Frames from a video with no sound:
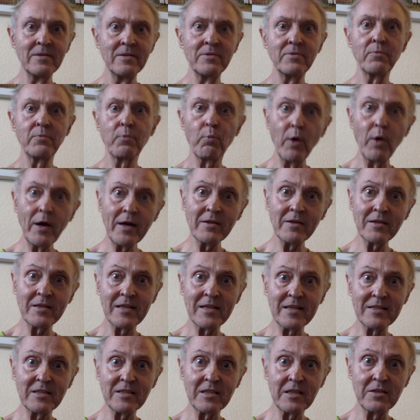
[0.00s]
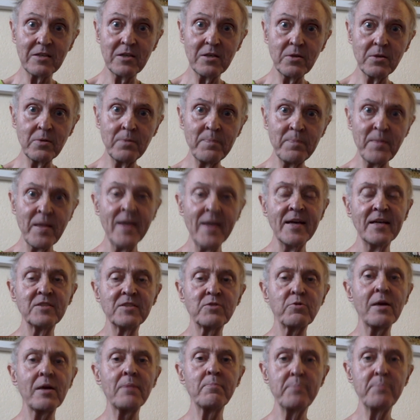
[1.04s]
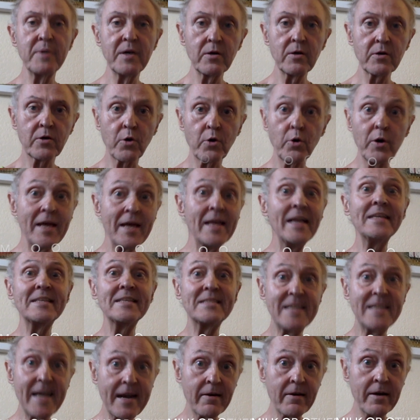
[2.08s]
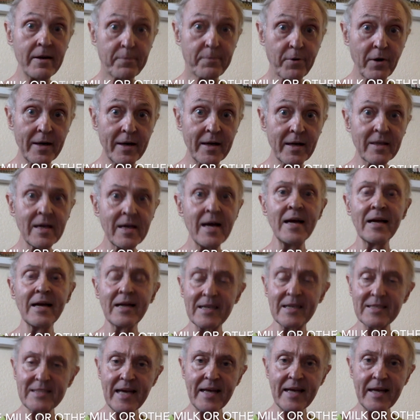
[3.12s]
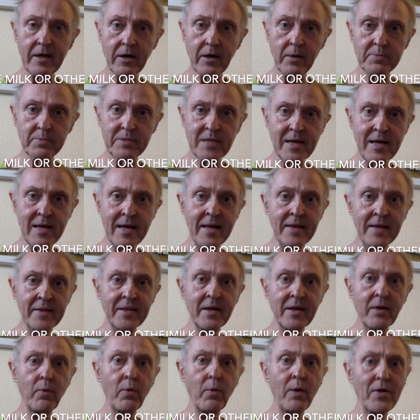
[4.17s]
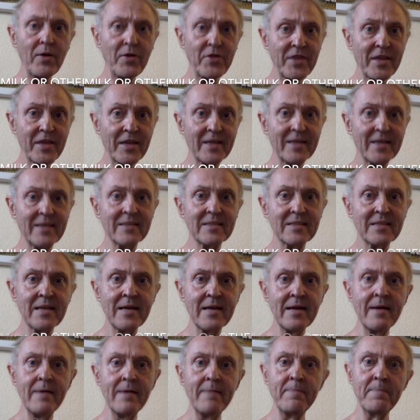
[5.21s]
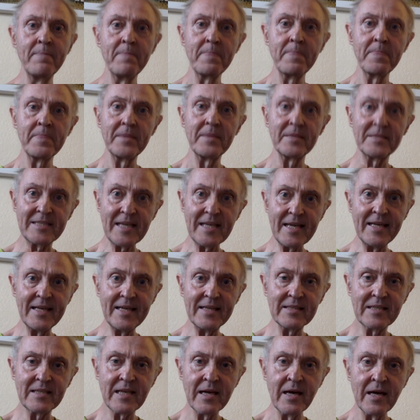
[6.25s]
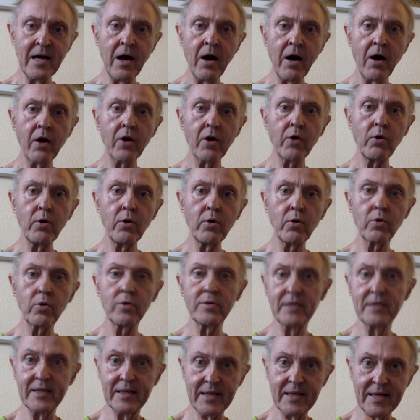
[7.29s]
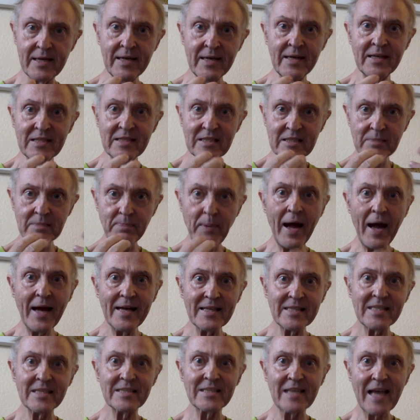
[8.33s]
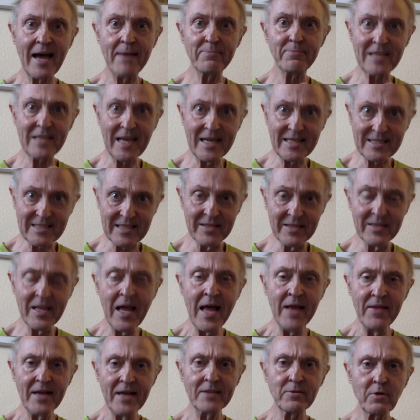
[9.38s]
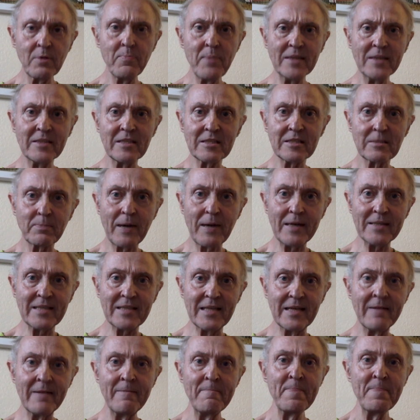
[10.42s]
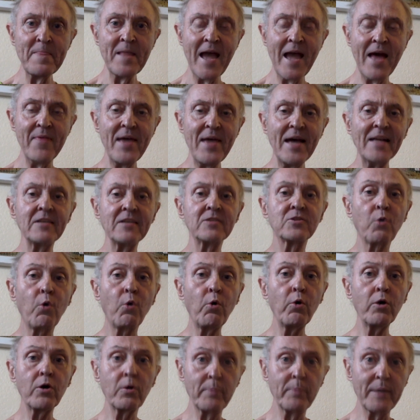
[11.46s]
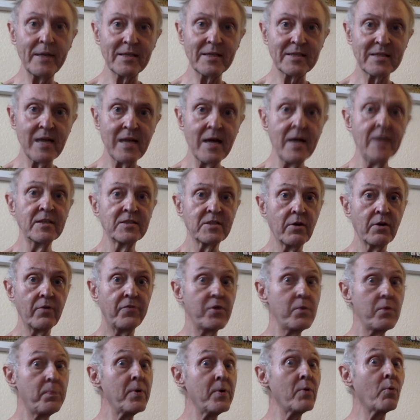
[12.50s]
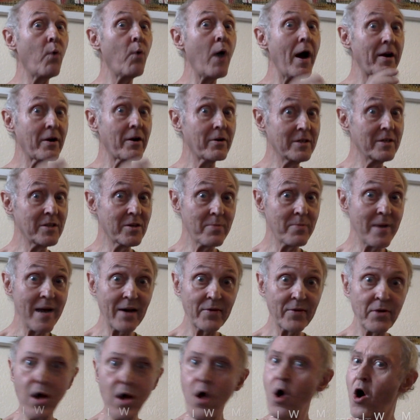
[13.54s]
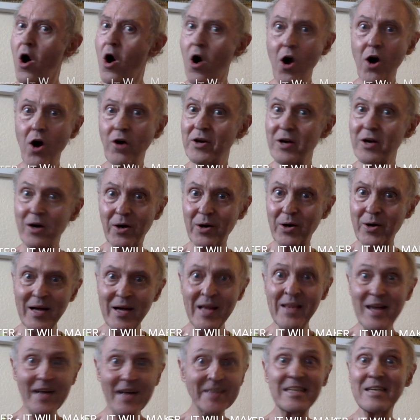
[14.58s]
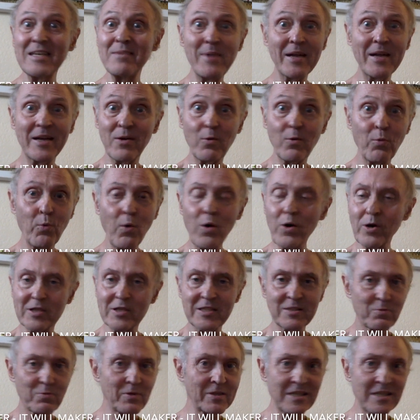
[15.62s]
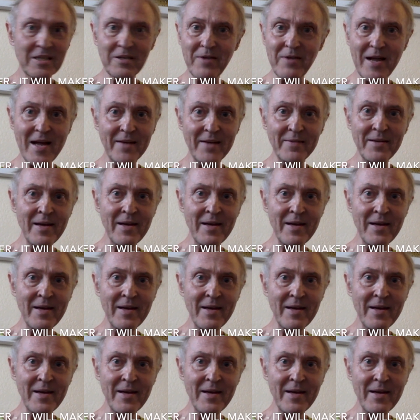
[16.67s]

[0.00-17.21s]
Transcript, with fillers: one of the things you do is drink milk or any dairy product because that helps. Now, one thing is the seeds or, or the spice is capsaicin. That's what makes it spicy. And that is oil based. So if you put water in your mouth, oh no, that's going to make it worse. Swish it around.